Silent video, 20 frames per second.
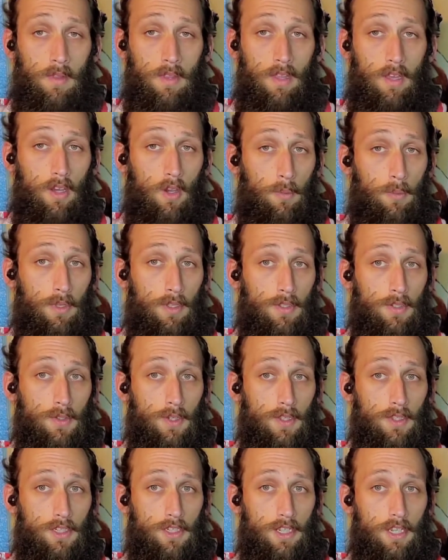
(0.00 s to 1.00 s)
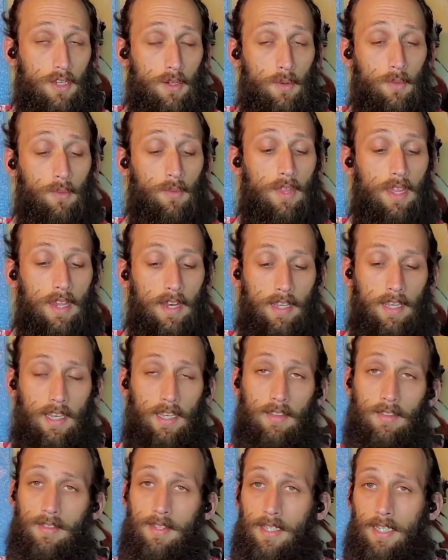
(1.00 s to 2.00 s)
Hope you enjoy the show. And
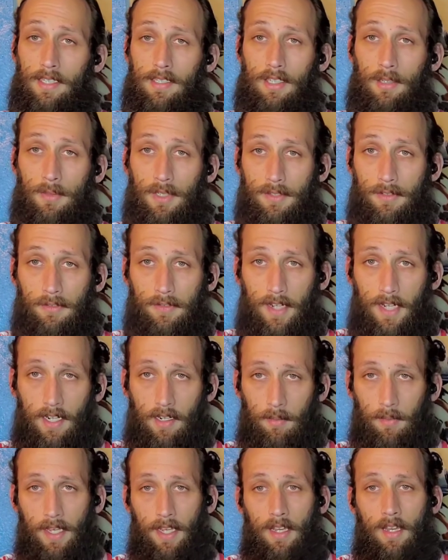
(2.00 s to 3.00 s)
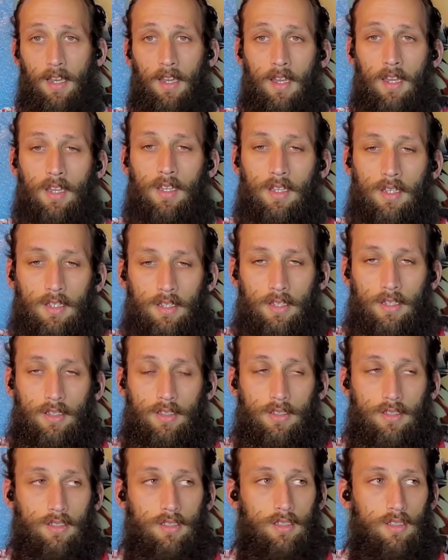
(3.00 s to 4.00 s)
again, thanks so much for finding me.
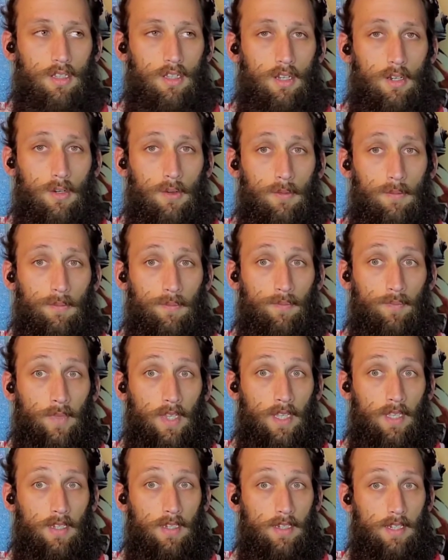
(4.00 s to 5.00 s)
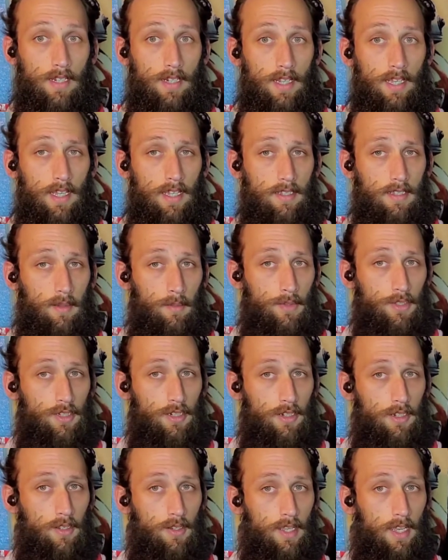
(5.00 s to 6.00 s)
So, today, as I'm
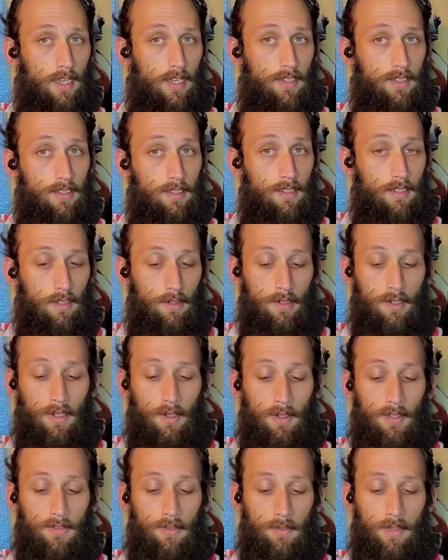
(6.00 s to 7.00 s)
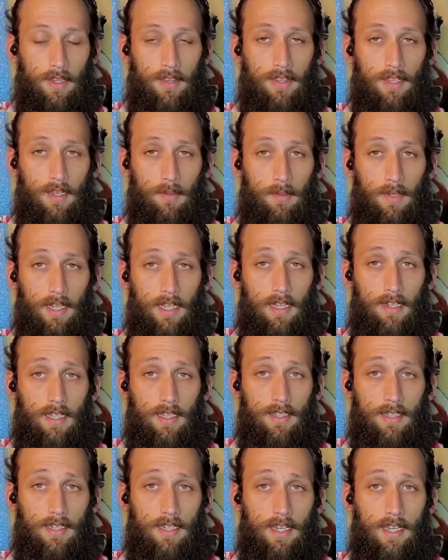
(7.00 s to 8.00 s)
sure you noticed from the thumbnail
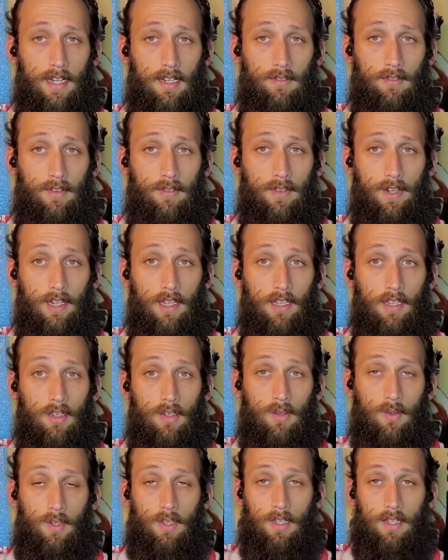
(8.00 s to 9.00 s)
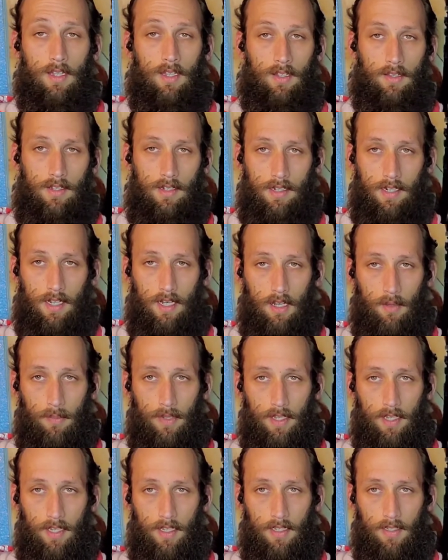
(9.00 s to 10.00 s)
and the title of the video, the
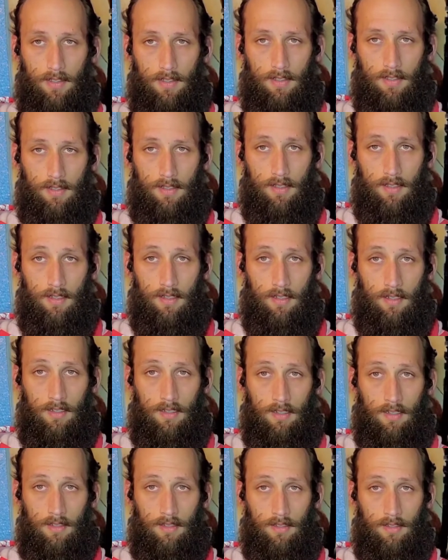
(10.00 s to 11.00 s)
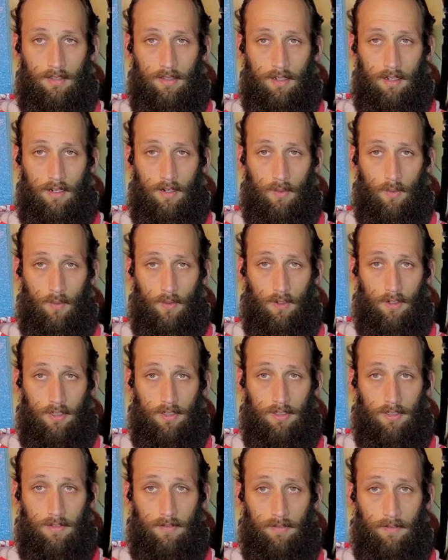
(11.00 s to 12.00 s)
topic is Star
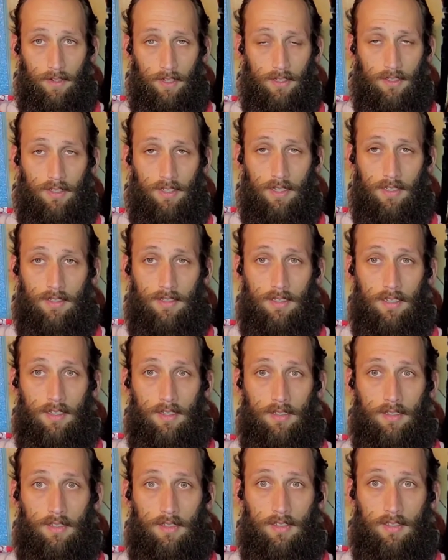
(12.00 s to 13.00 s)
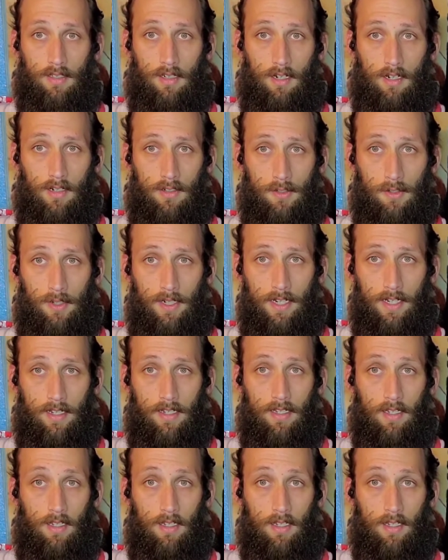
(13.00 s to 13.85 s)
Wars versus Star Trek.